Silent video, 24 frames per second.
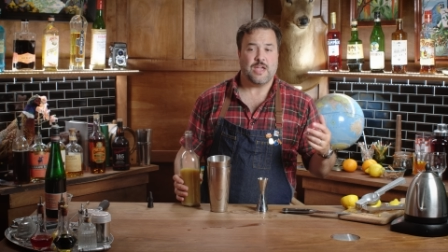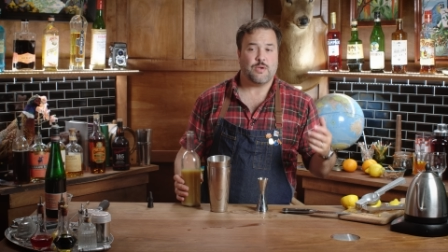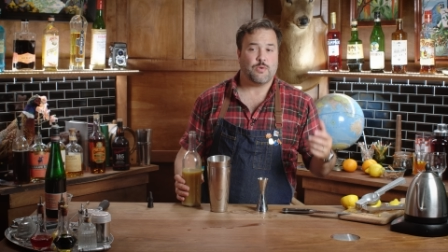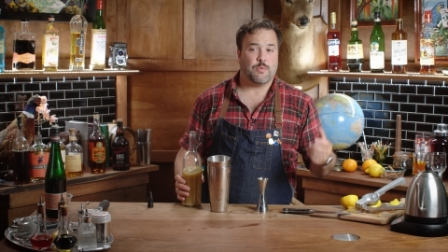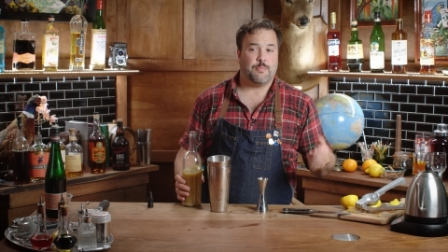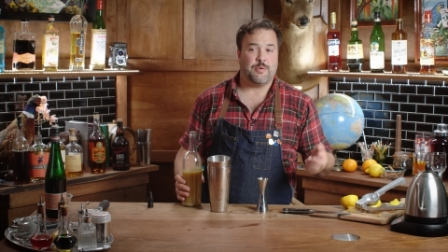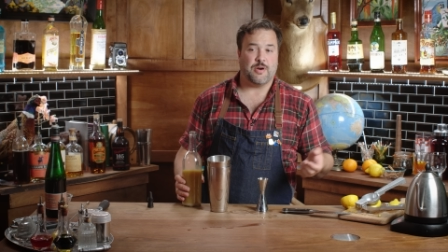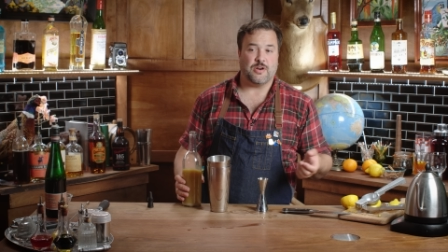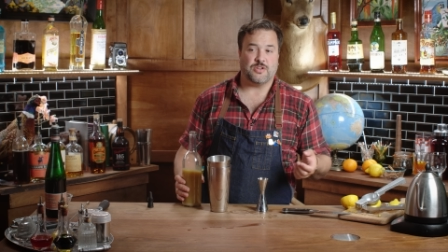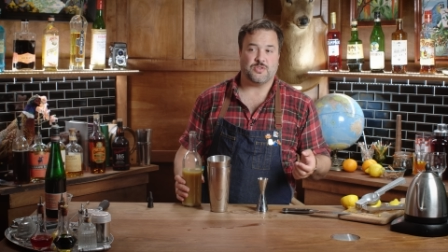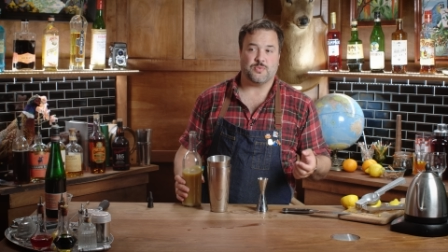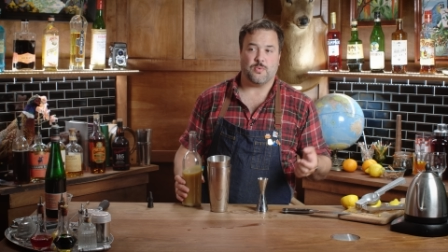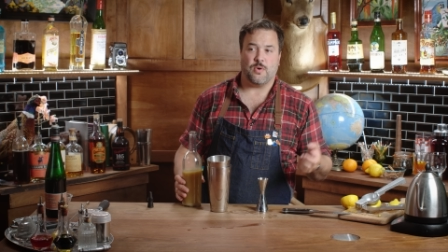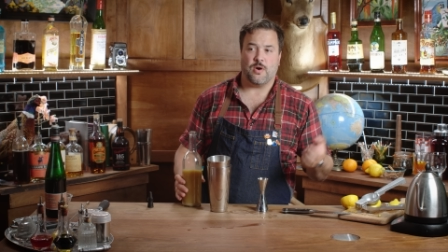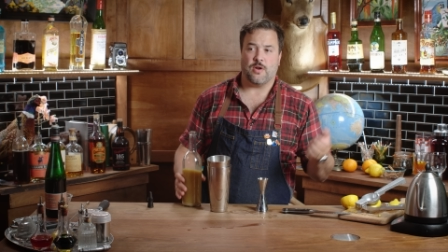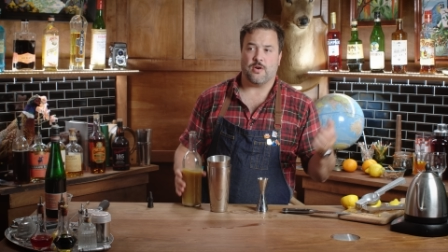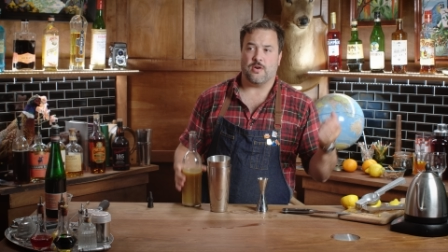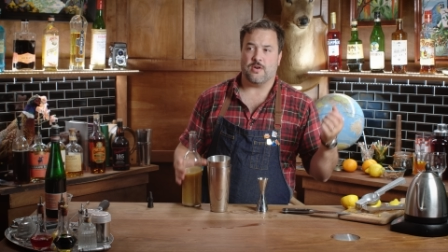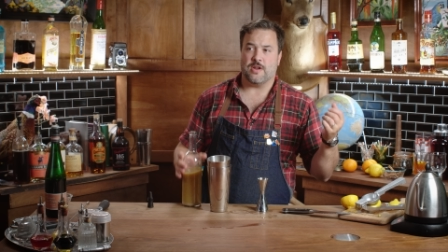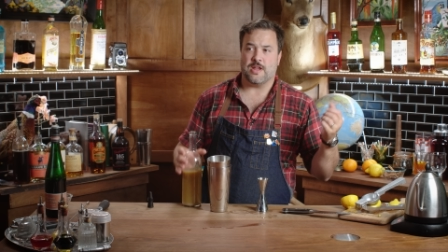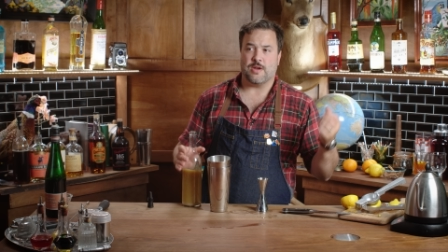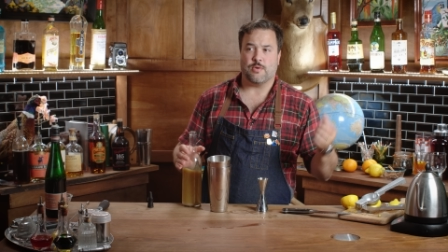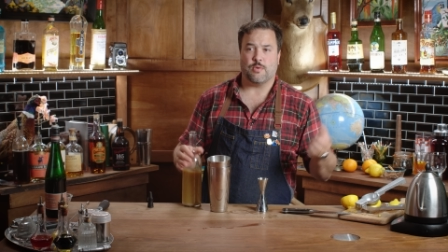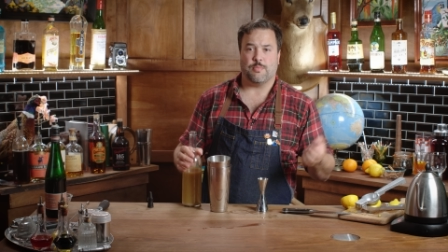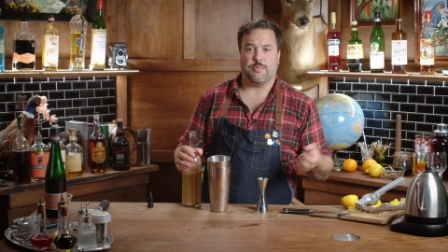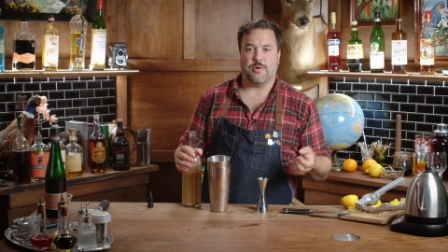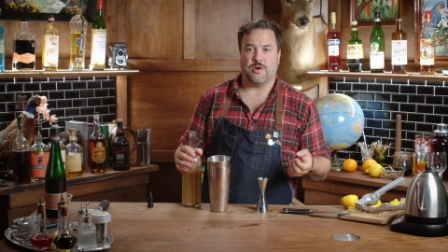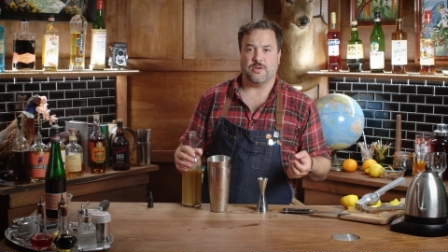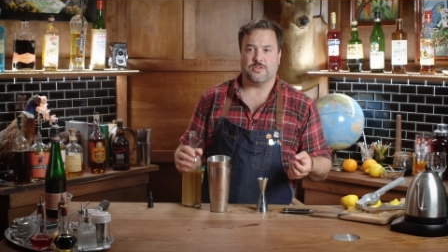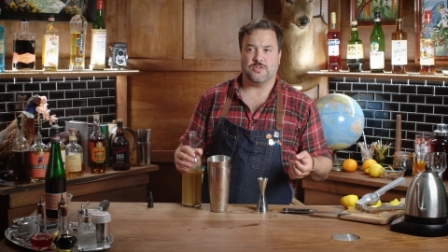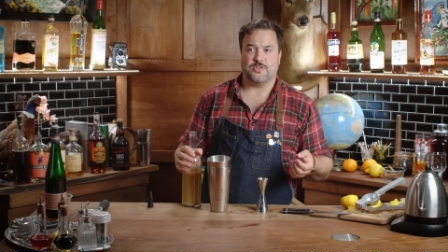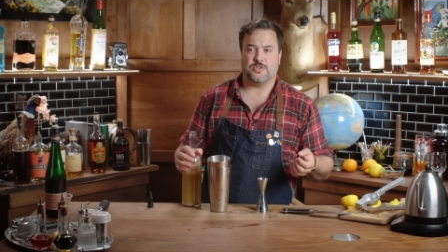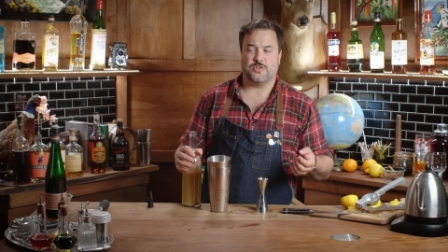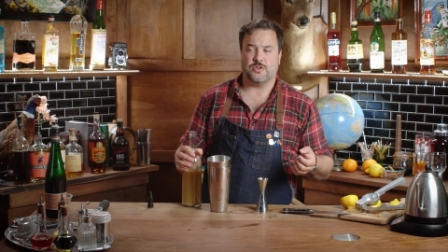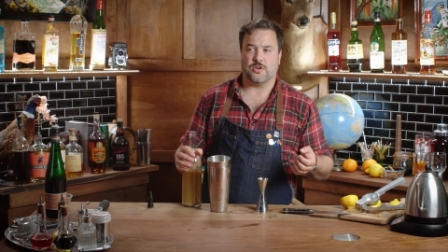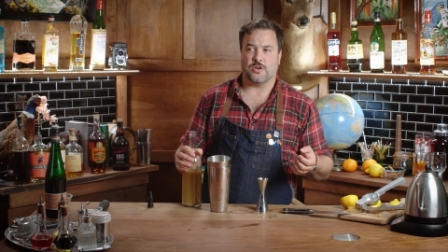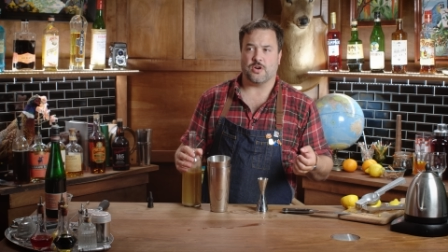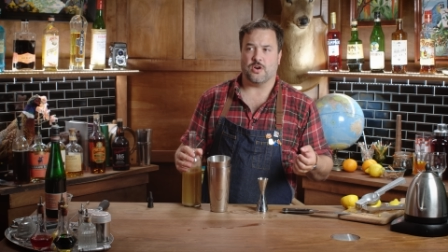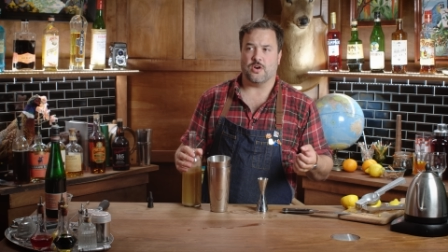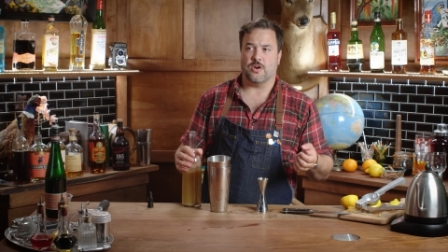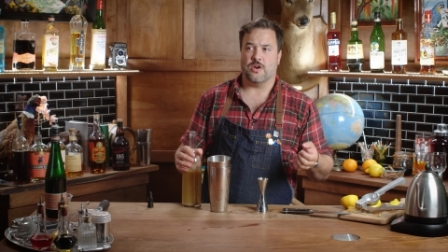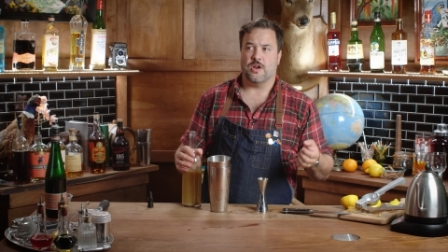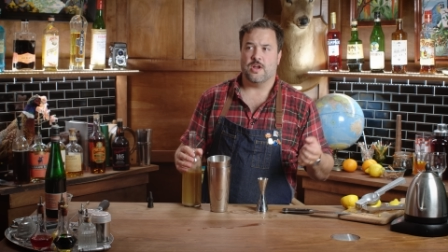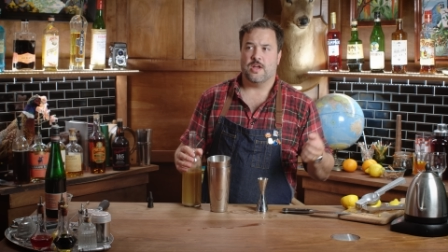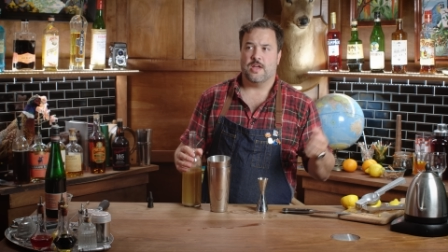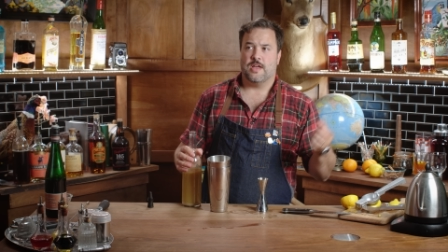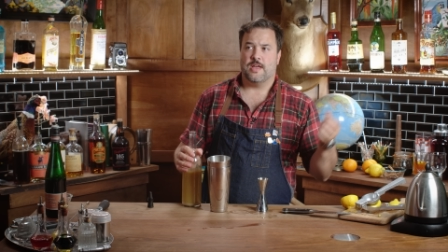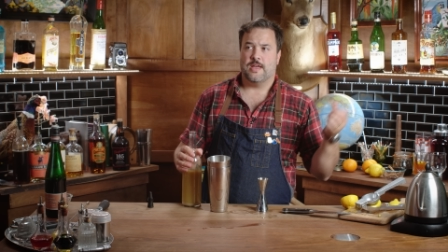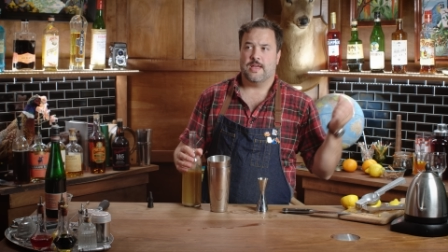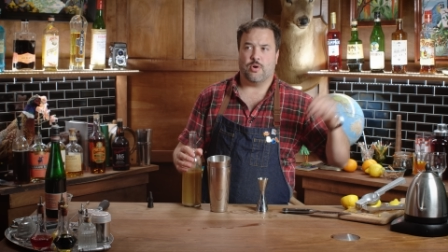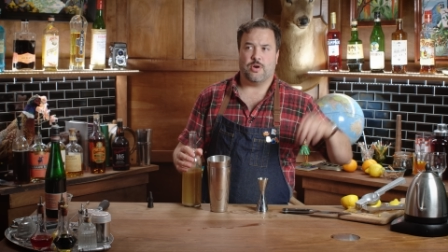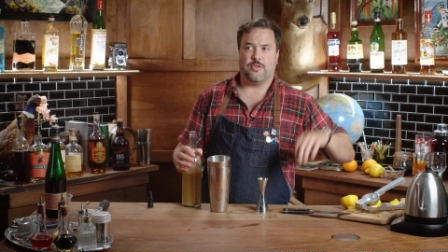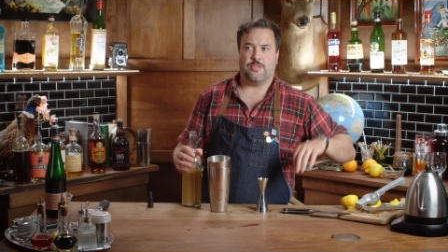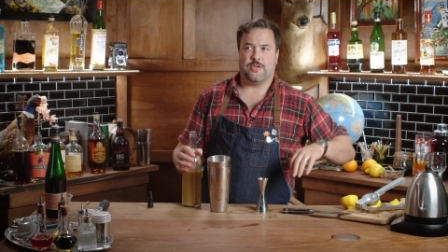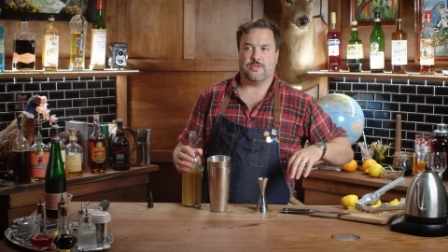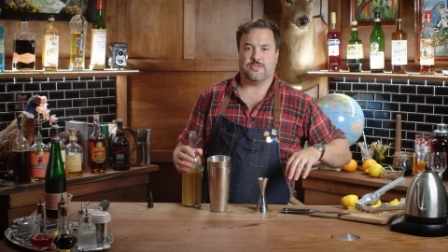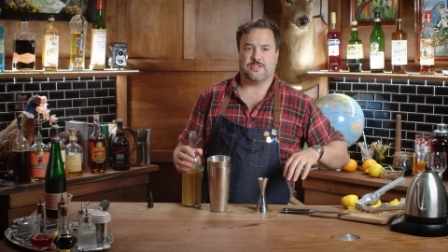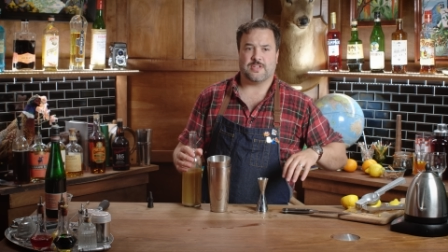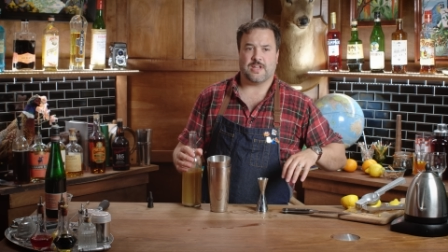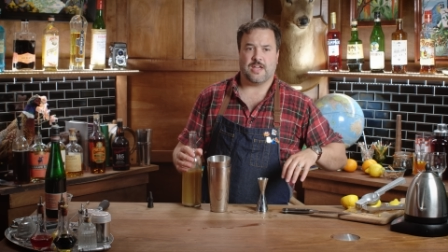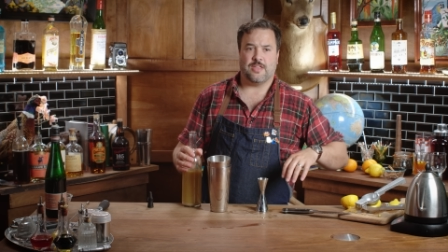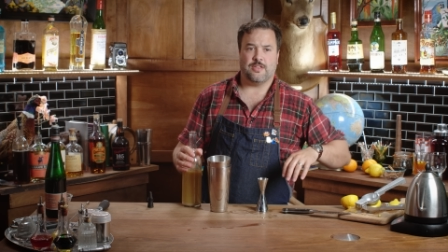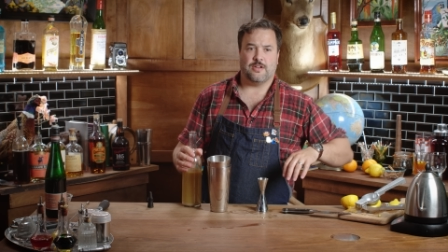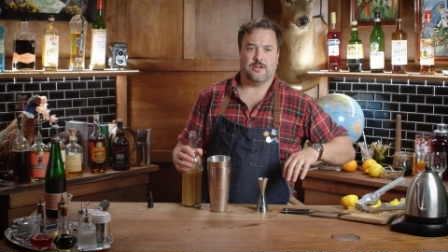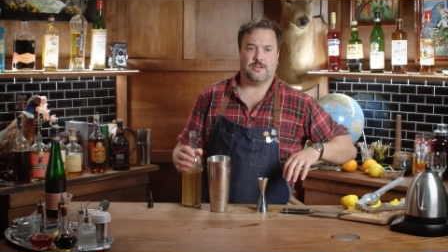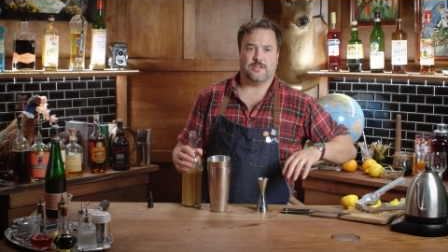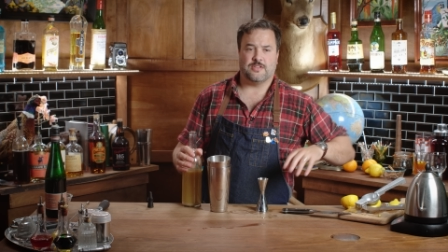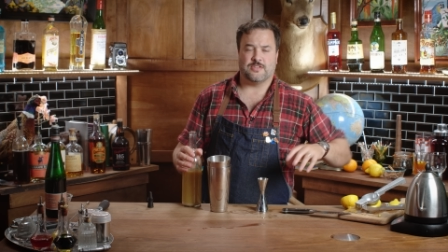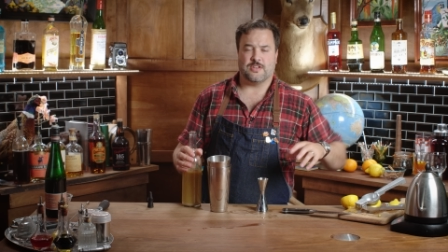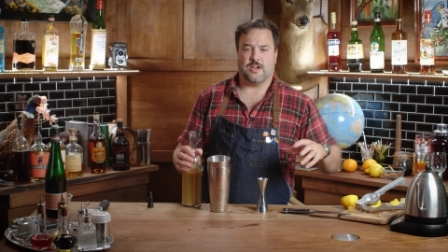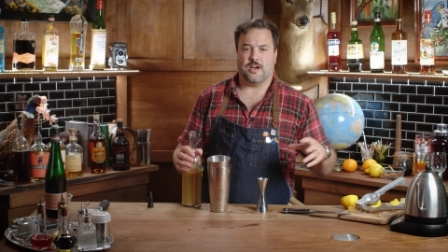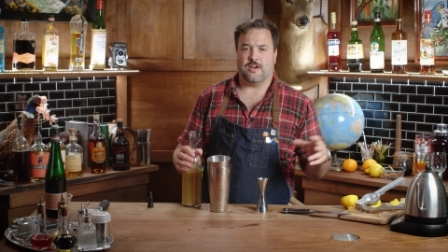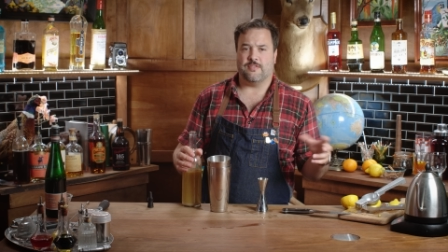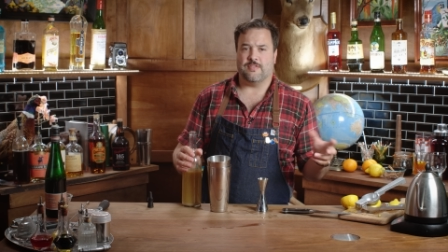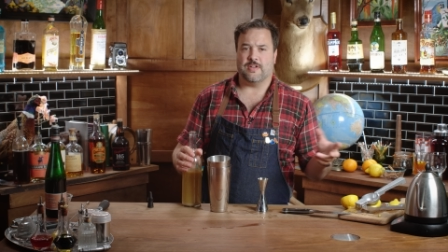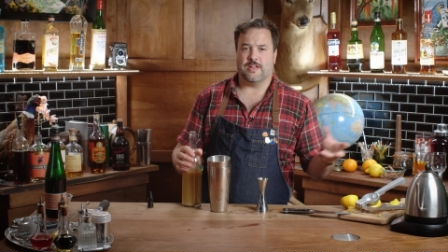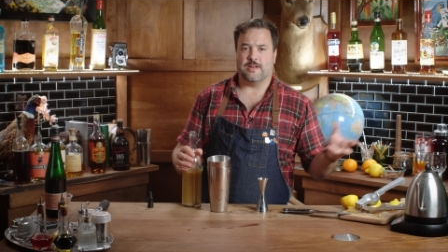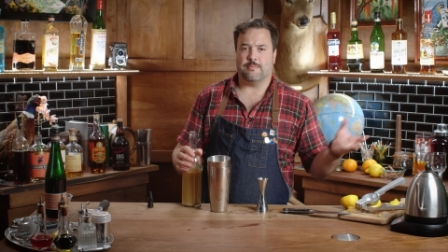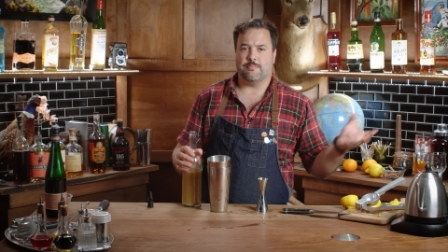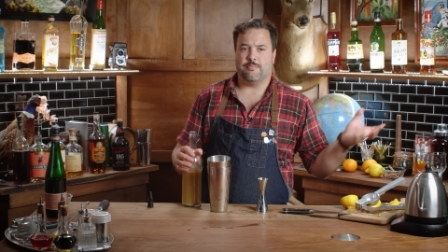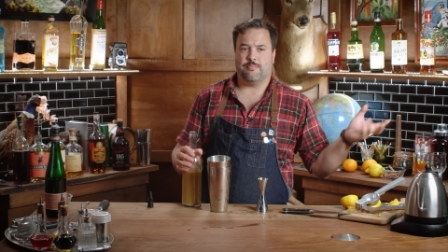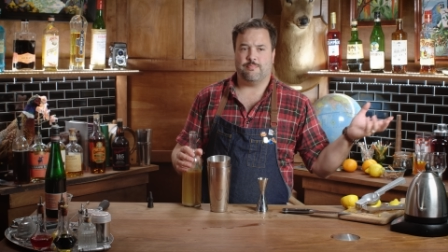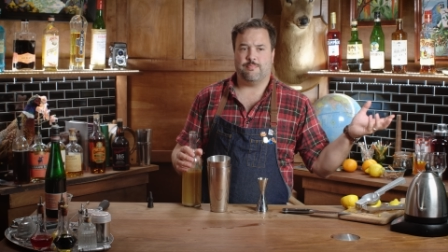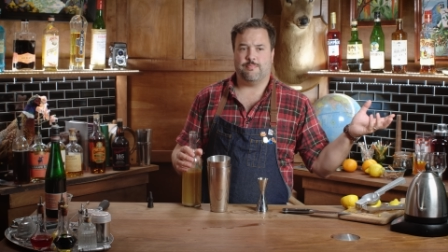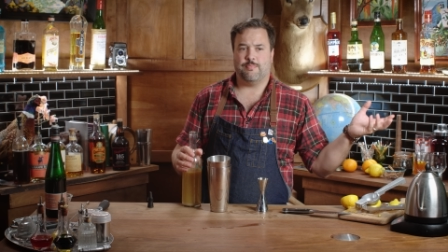equal parts water, equal parts sugar, boil those together, dissolve it,